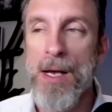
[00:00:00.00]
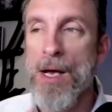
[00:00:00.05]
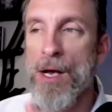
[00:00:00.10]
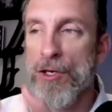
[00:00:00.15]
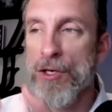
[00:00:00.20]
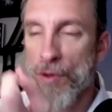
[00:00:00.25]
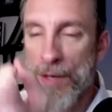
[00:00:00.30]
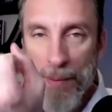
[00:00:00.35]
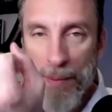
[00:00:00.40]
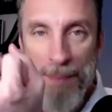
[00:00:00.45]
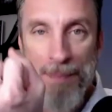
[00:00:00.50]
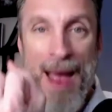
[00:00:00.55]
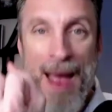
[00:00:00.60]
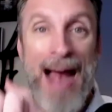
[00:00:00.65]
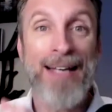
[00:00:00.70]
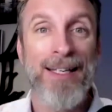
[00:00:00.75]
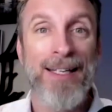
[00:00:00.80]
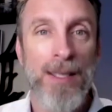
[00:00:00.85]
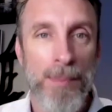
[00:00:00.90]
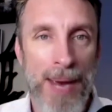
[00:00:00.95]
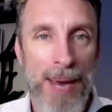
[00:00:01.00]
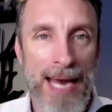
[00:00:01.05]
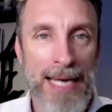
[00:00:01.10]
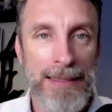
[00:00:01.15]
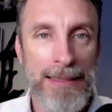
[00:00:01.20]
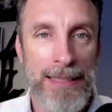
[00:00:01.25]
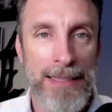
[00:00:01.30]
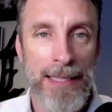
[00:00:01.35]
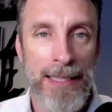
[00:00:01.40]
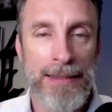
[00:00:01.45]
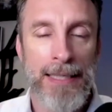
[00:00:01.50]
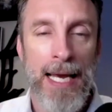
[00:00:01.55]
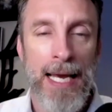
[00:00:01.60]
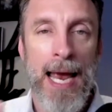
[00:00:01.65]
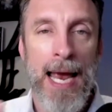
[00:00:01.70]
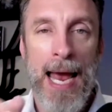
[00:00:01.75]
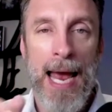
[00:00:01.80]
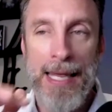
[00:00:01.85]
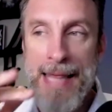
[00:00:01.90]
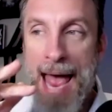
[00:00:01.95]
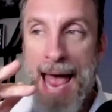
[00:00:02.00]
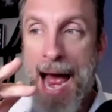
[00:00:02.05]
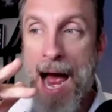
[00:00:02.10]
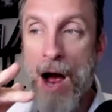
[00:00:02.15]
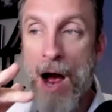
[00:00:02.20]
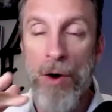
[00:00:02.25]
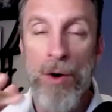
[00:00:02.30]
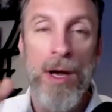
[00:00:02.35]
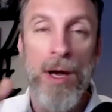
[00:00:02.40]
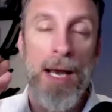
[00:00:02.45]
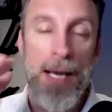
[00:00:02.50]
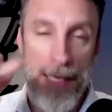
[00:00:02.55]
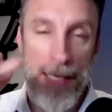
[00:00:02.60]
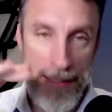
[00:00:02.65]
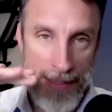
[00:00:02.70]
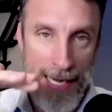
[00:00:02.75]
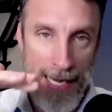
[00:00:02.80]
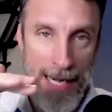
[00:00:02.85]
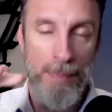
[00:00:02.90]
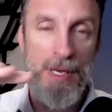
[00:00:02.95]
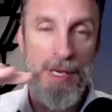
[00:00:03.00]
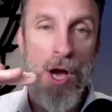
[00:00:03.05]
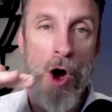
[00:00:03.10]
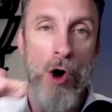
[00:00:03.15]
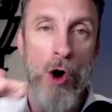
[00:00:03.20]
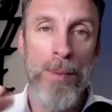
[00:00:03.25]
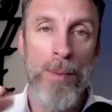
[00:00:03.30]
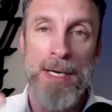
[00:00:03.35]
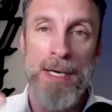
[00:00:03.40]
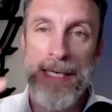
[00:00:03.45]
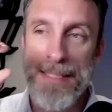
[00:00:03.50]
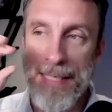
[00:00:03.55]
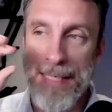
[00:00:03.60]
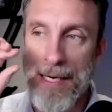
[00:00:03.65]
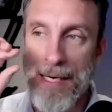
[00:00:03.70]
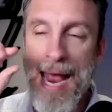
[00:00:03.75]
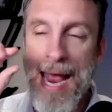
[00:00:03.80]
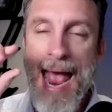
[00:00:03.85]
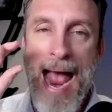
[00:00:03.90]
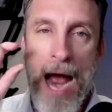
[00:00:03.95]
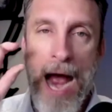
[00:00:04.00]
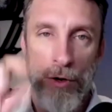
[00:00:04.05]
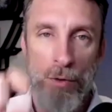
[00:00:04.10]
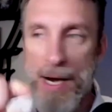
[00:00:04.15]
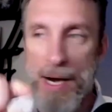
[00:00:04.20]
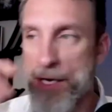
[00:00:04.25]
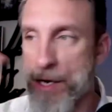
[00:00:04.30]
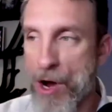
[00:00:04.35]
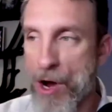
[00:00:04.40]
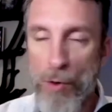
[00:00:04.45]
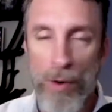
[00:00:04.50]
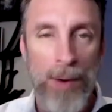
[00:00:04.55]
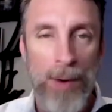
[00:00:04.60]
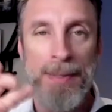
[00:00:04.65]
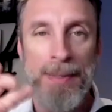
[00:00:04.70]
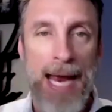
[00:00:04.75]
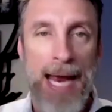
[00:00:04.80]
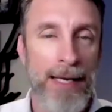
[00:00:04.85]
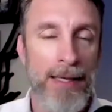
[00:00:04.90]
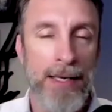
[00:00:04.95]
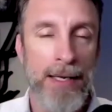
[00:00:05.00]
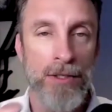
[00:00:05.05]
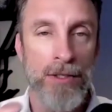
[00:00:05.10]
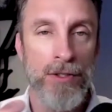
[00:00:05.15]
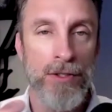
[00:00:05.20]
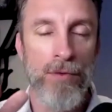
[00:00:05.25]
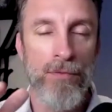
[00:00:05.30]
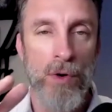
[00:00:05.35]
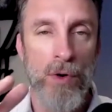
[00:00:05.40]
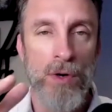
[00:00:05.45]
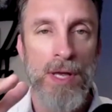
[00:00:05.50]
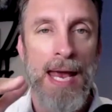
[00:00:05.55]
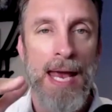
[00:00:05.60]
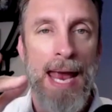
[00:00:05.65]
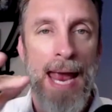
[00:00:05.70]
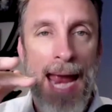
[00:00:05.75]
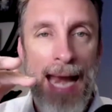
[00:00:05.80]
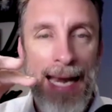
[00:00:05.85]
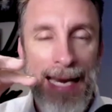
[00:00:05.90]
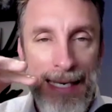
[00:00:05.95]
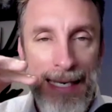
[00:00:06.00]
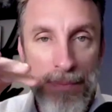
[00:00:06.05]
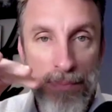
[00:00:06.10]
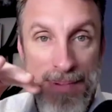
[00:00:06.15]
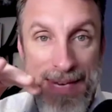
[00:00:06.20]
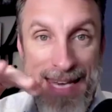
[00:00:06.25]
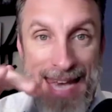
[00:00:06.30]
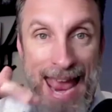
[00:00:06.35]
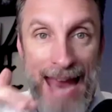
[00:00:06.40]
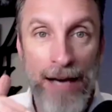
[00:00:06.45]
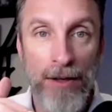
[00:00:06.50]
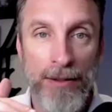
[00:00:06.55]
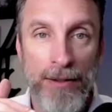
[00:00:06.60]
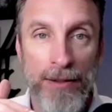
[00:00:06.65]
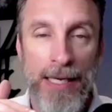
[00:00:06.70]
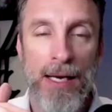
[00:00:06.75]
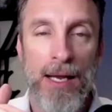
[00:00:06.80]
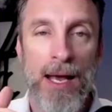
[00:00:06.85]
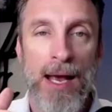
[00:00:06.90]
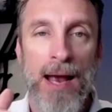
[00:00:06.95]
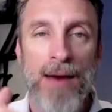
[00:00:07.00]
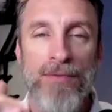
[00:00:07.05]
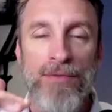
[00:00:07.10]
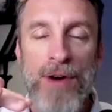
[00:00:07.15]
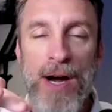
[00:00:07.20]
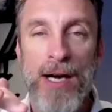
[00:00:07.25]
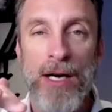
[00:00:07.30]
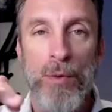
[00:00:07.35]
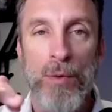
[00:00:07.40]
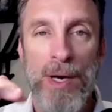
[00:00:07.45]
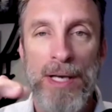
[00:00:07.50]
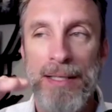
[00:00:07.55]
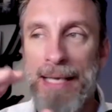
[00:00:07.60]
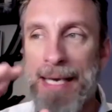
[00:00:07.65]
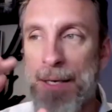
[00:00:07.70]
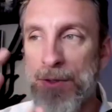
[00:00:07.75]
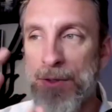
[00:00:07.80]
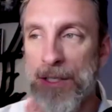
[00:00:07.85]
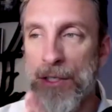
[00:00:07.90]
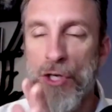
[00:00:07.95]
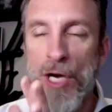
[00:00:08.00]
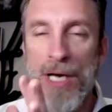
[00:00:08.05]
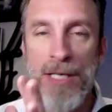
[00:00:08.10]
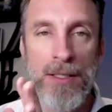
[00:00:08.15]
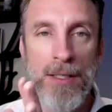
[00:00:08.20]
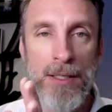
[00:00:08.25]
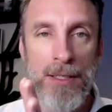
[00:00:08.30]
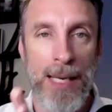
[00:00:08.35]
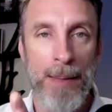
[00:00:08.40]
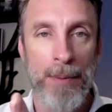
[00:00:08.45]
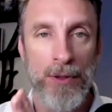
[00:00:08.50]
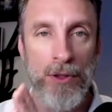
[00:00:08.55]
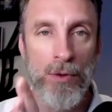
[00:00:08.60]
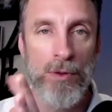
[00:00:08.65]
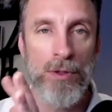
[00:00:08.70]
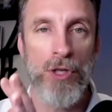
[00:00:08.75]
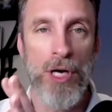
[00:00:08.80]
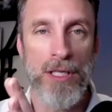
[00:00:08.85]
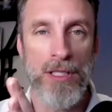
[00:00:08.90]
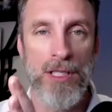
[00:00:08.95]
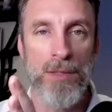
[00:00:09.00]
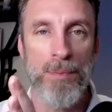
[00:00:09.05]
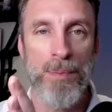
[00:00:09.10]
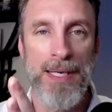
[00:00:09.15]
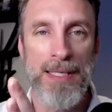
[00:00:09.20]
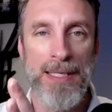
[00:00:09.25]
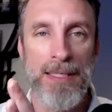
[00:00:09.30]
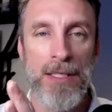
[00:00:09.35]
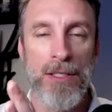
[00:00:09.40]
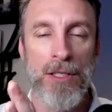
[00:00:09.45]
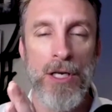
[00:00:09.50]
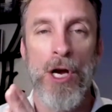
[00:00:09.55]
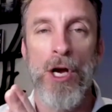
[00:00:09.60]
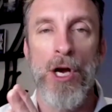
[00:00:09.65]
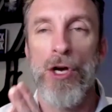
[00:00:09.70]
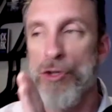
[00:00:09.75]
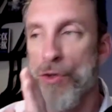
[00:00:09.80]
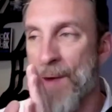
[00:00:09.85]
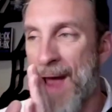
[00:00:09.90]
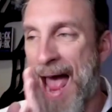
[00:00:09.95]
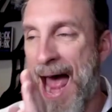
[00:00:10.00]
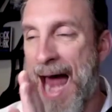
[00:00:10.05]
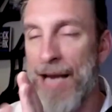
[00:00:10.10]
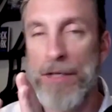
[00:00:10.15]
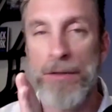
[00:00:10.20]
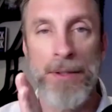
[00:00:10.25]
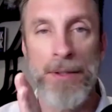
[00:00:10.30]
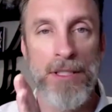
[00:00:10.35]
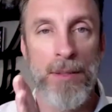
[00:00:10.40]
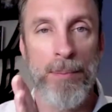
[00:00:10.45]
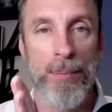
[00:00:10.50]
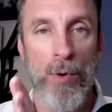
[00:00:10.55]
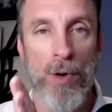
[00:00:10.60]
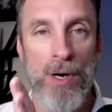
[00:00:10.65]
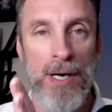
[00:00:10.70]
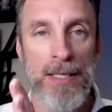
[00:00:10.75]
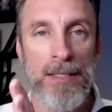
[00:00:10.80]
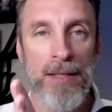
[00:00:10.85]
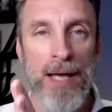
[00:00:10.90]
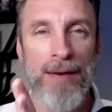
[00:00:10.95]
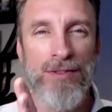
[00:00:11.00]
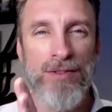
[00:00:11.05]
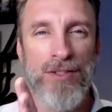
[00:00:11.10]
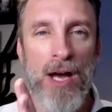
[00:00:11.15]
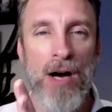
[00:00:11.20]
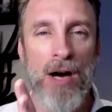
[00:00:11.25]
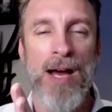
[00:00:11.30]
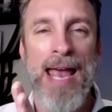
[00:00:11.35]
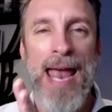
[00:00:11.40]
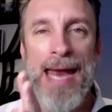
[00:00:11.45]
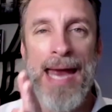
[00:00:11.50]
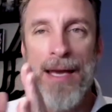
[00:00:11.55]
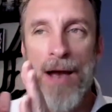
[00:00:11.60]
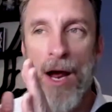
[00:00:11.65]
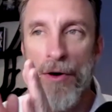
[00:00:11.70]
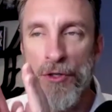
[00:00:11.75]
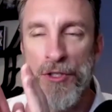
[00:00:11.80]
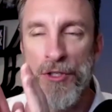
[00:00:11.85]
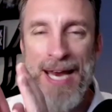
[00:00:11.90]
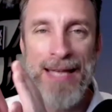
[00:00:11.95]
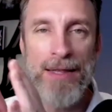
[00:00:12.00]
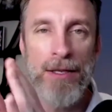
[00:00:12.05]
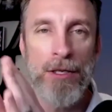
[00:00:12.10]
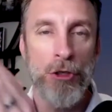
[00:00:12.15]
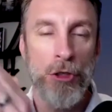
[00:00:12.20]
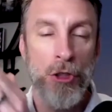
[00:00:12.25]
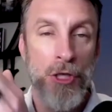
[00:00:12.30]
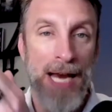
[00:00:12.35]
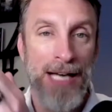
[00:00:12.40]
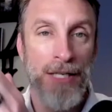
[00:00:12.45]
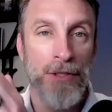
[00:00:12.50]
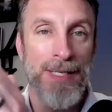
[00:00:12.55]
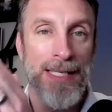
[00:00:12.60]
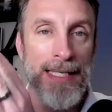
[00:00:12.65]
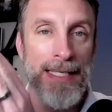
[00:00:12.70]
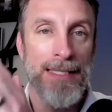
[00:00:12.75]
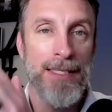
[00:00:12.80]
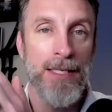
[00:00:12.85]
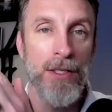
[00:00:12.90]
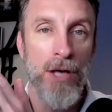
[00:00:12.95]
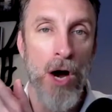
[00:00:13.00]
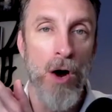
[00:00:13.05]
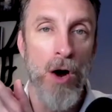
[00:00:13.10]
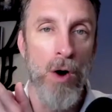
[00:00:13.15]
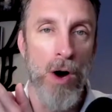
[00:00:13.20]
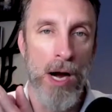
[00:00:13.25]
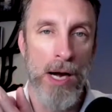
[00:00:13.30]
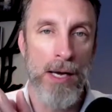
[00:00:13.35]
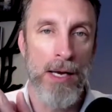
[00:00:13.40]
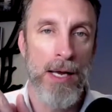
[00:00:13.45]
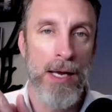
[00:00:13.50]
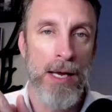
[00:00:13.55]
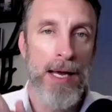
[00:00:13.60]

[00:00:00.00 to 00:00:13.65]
So he went back to the basics, and now he set up the OMEN. He said, how do I know when I'm getting there, and so forth. And he nailed it. And very quickly, he was adjust, he's able to adjust his business to adequately support his lifestyle and understand the trajectory he needs to go on.